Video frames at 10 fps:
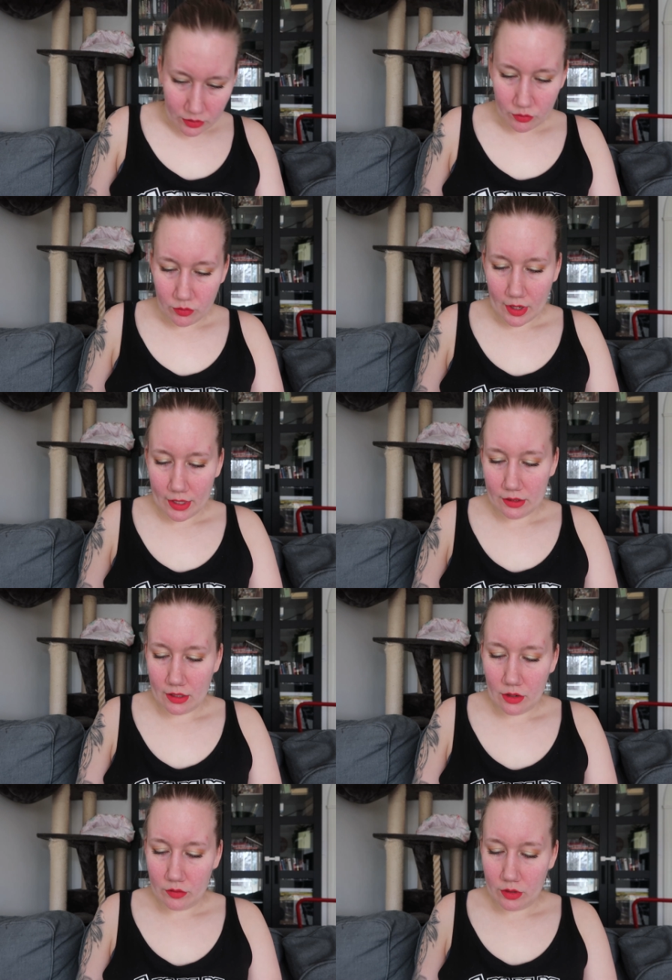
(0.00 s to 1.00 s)
write
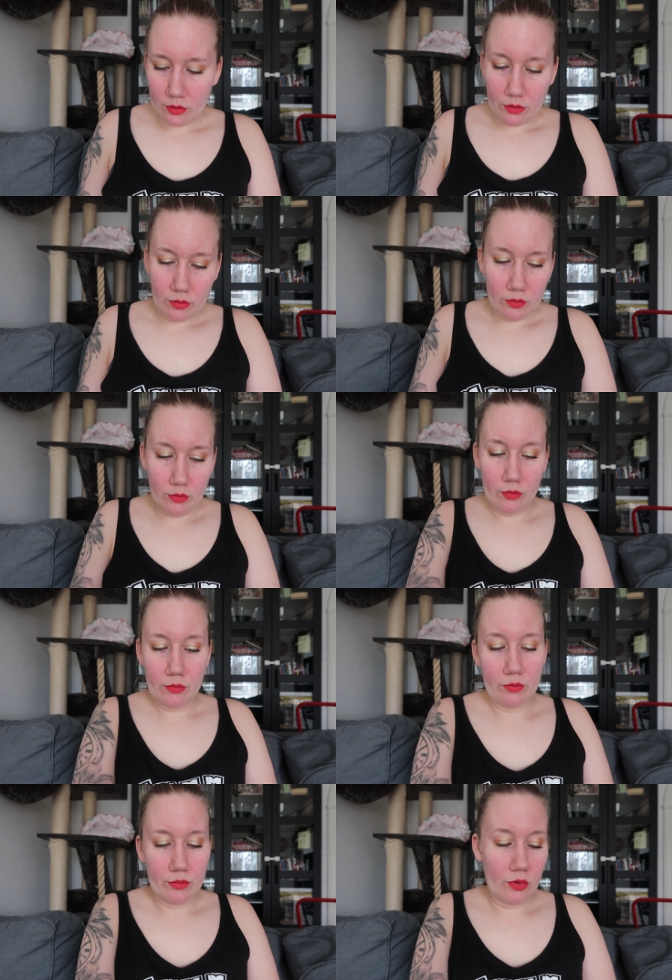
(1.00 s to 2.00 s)
down the
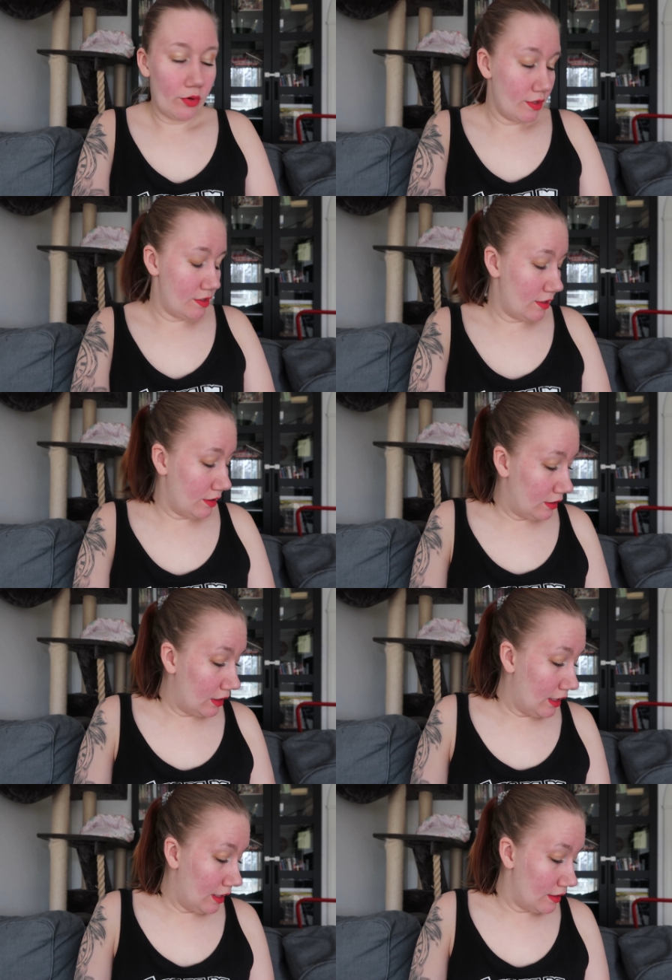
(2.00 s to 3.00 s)
percent
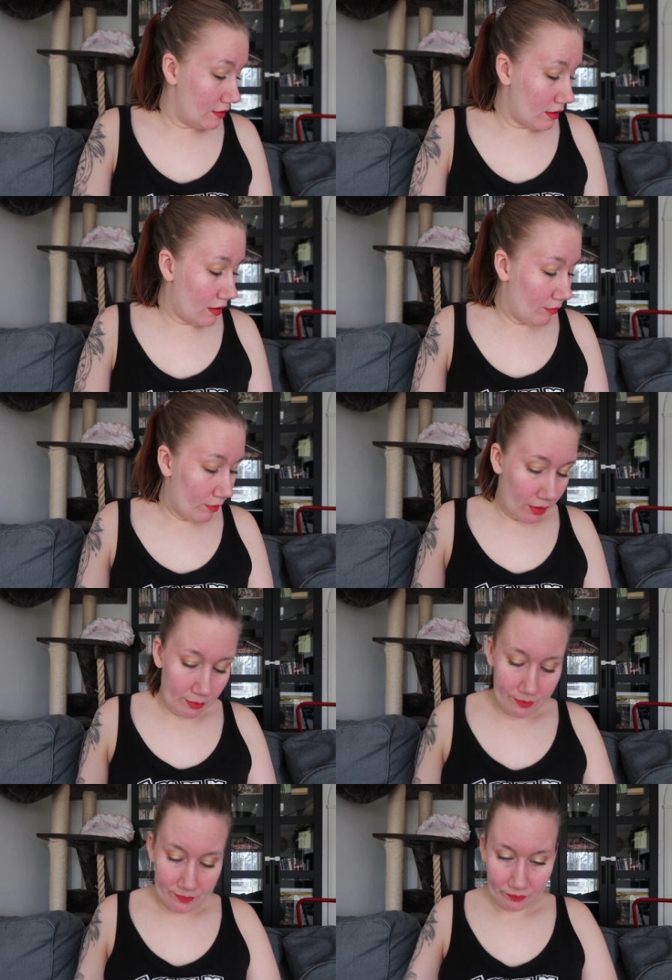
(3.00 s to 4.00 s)
it is on, but